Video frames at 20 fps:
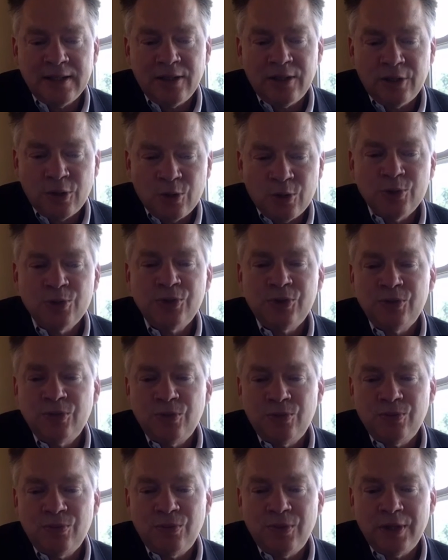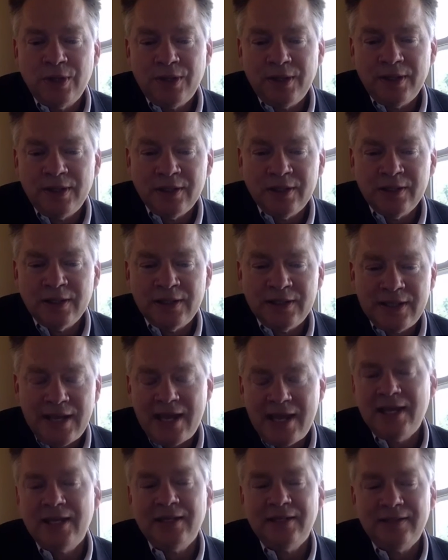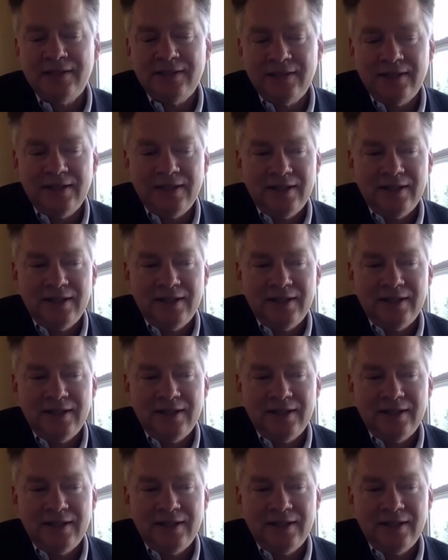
those with ill intent